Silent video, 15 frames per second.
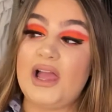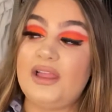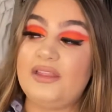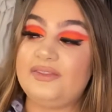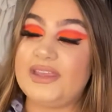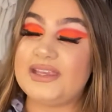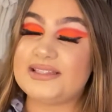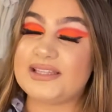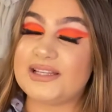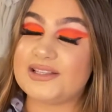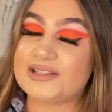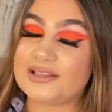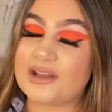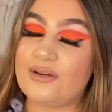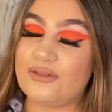this is
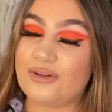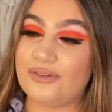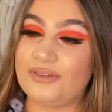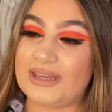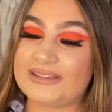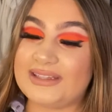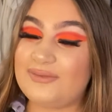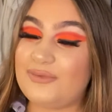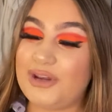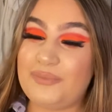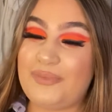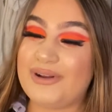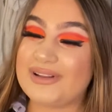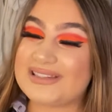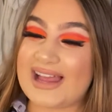so good, and I didn't want
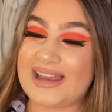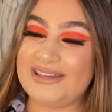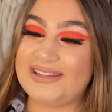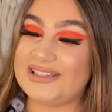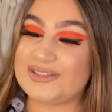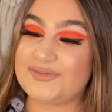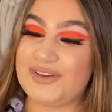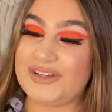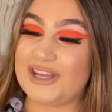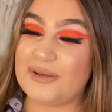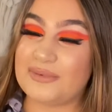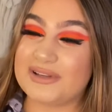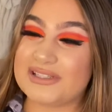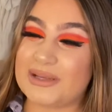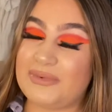to put a tan in this video
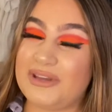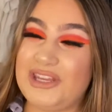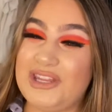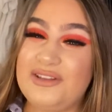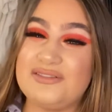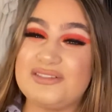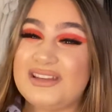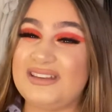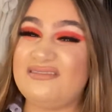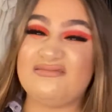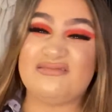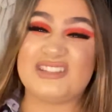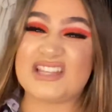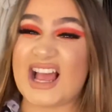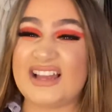because I've been
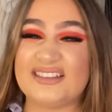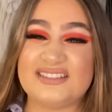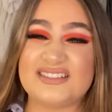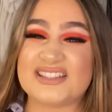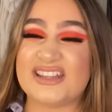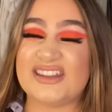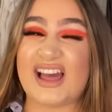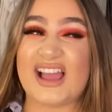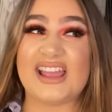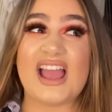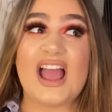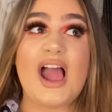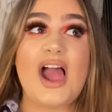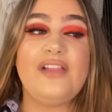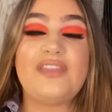using tans and like
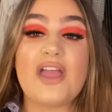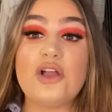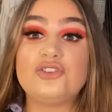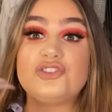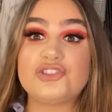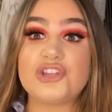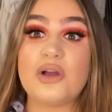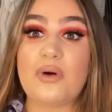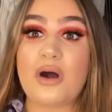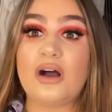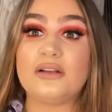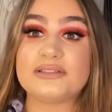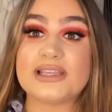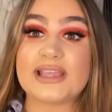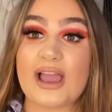they are so
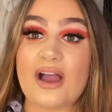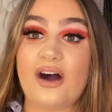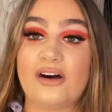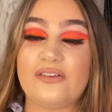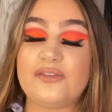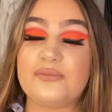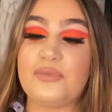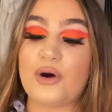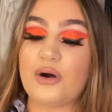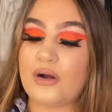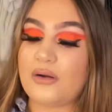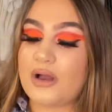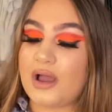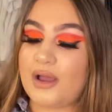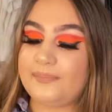hard to get off. But
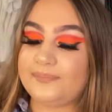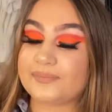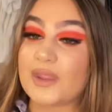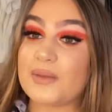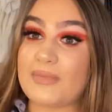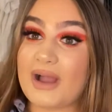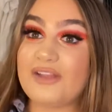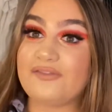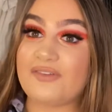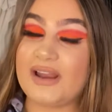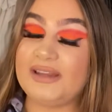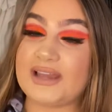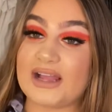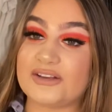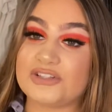um my
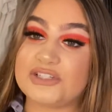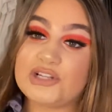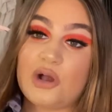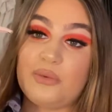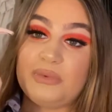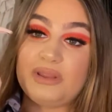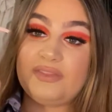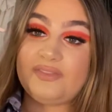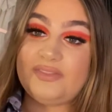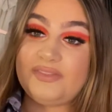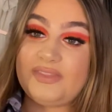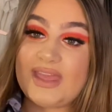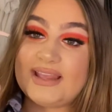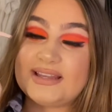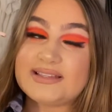friend actually told me that
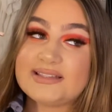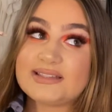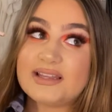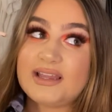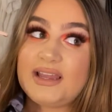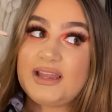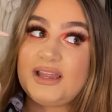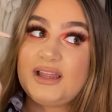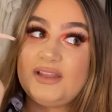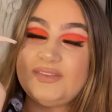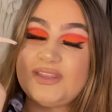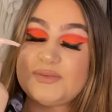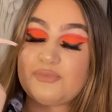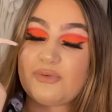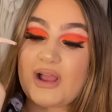this
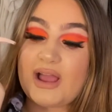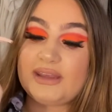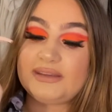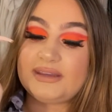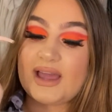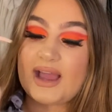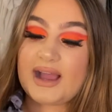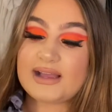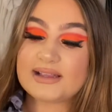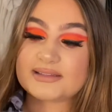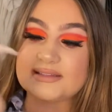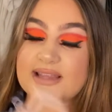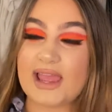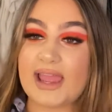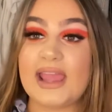this brand
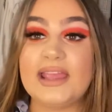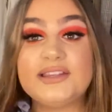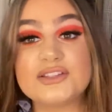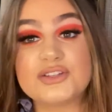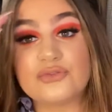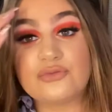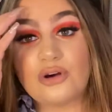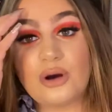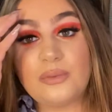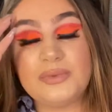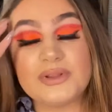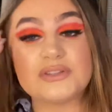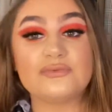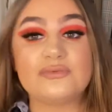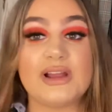has a scrub
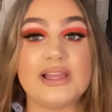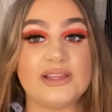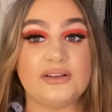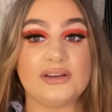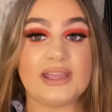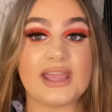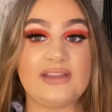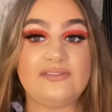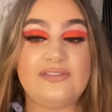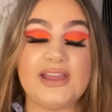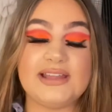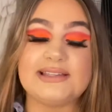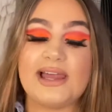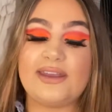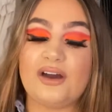that's really good at getting
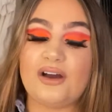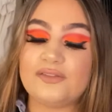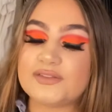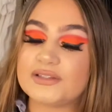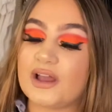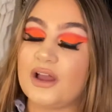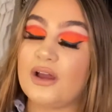fake tan off, so